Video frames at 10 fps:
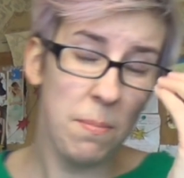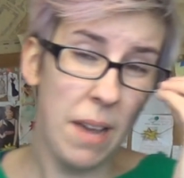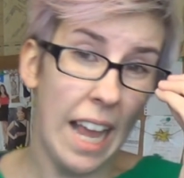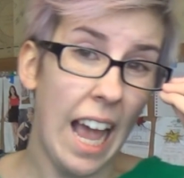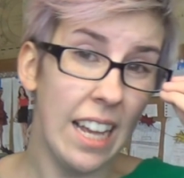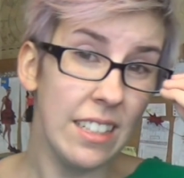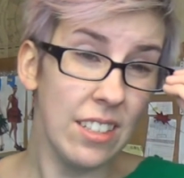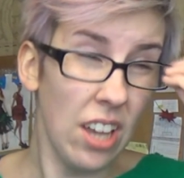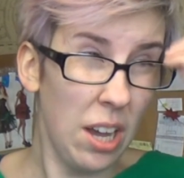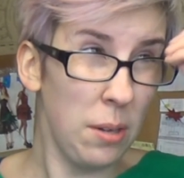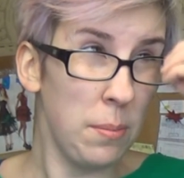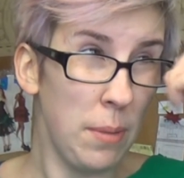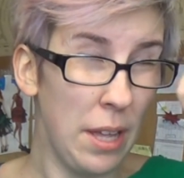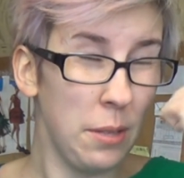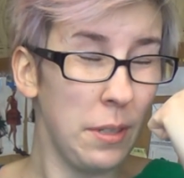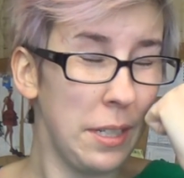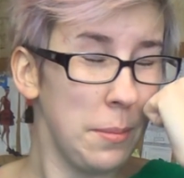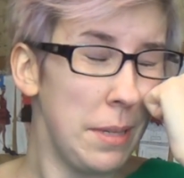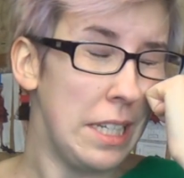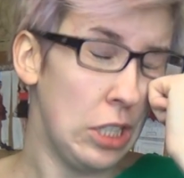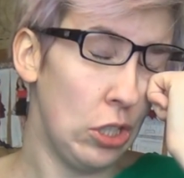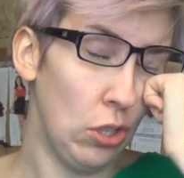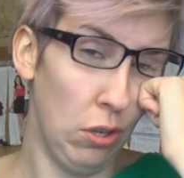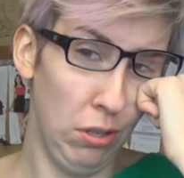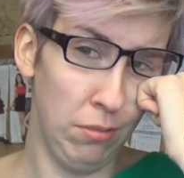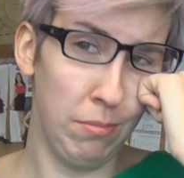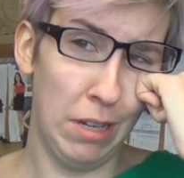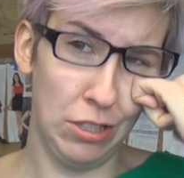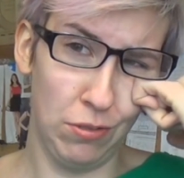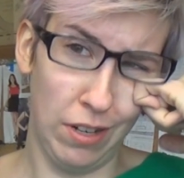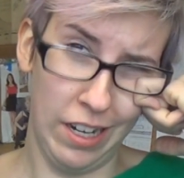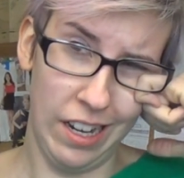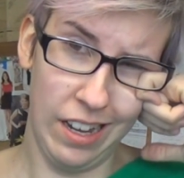My eyes are bothering me so much right